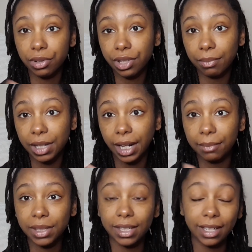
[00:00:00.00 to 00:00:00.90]
sometimes.
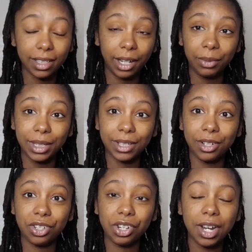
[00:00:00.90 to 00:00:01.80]
It takes a lot of
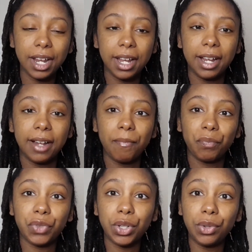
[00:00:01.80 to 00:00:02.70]
research
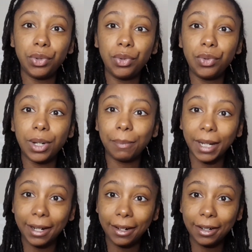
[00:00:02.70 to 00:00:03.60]
to
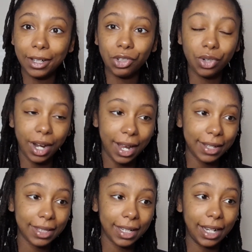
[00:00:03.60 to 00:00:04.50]
compare,
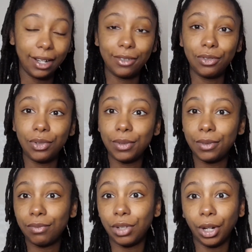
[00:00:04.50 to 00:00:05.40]
contrast, and
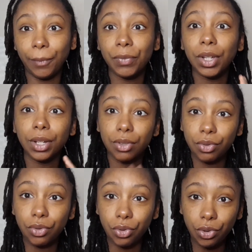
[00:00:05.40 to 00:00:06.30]

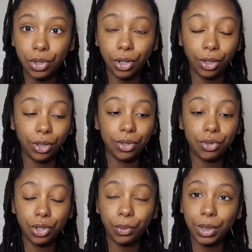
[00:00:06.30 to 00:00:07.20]
do
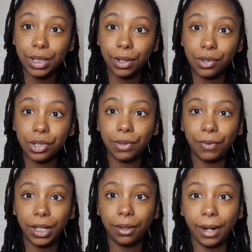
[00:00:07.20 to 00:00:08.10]
your research to
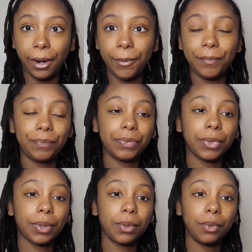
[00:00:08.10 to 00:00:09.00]
figure out
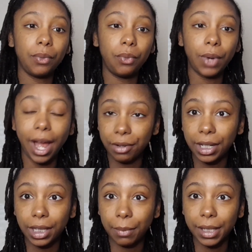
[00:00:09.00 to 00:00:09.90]
how to
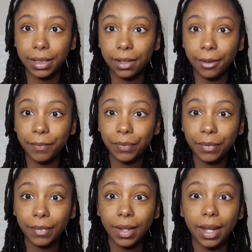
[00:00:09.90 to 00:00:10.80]
get the best deal.
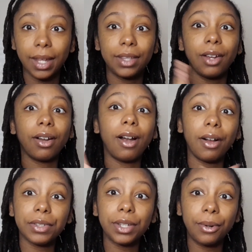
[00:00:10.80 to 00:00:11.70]
There are
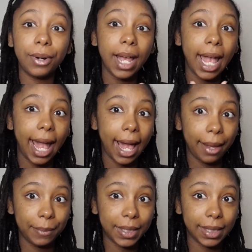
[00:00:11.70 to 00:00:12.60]
also
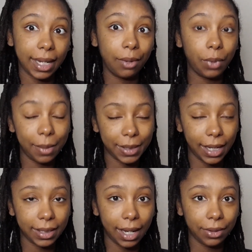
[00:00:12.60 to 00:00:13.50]
apps and
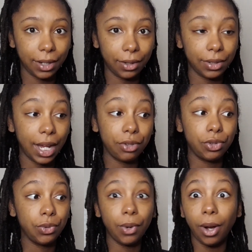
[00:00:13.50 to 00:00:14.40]
websites out there that
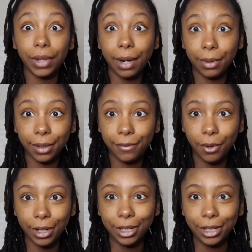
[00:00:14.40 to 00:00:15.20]
do all that work for you.